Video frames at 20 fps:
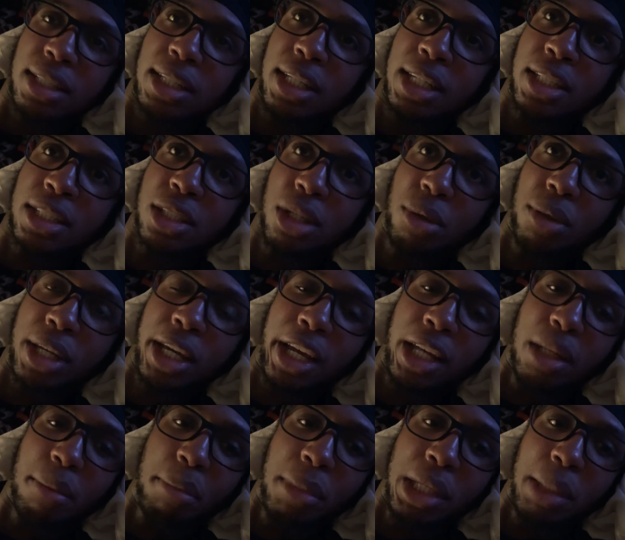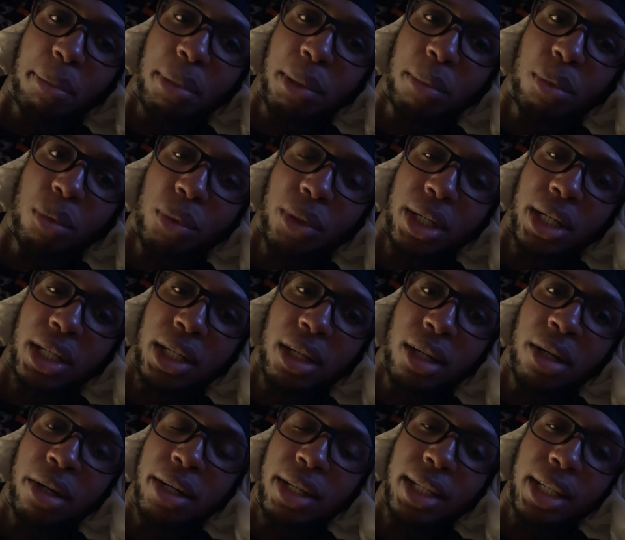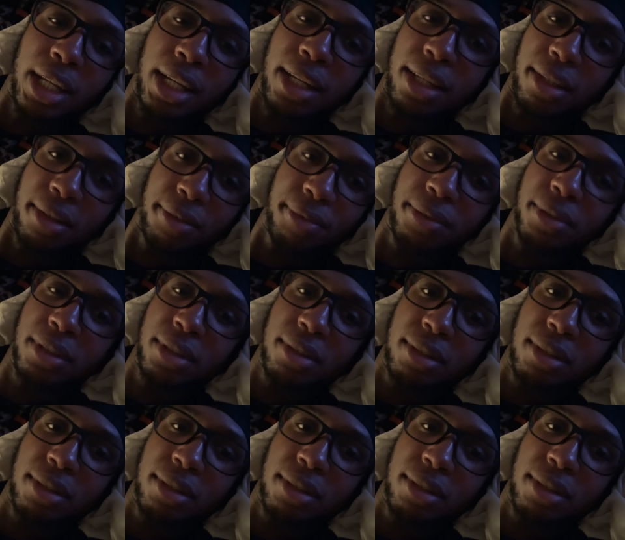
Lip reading: it's okay to meet people where they are in life.